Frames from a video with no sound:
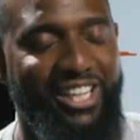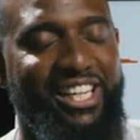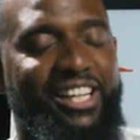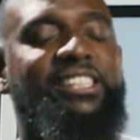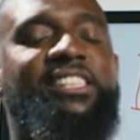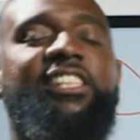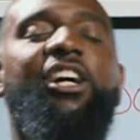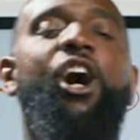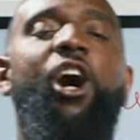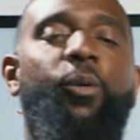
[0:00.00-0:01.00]
This is good
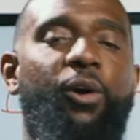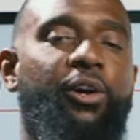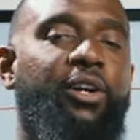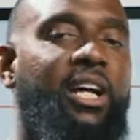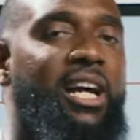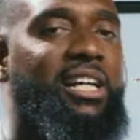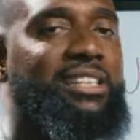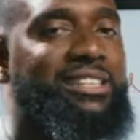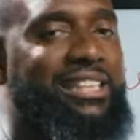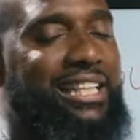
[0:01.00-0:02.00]
homework
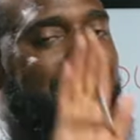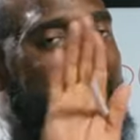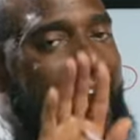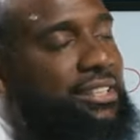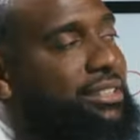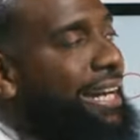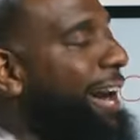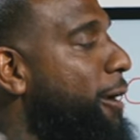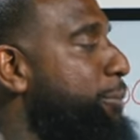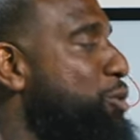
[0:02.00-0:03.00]
tonight to
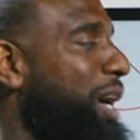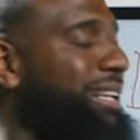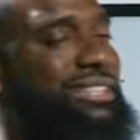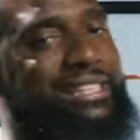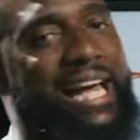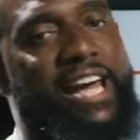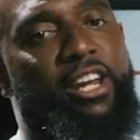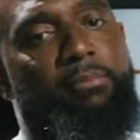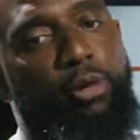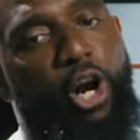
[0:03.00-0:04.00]
help you understand the
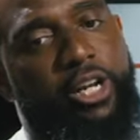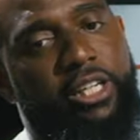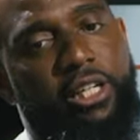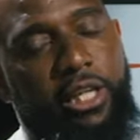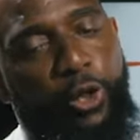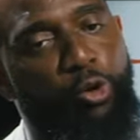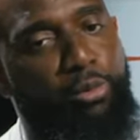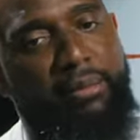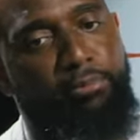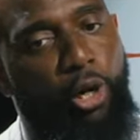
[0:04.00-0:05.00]
market a little
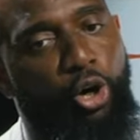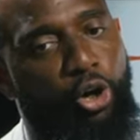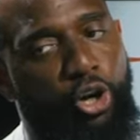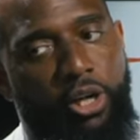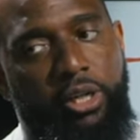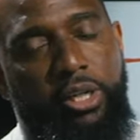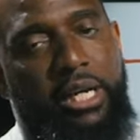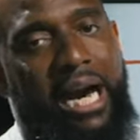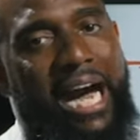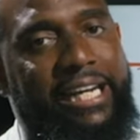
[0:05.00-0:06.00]
bit more,
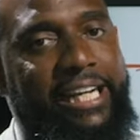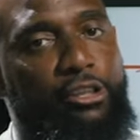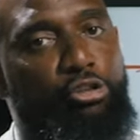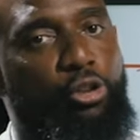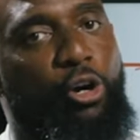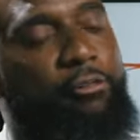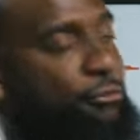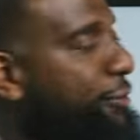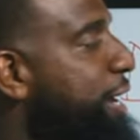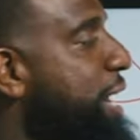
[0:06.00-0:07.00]
I need you to go
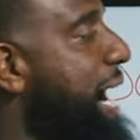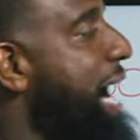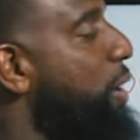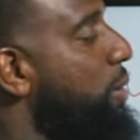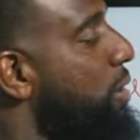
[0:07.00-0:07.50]
figure out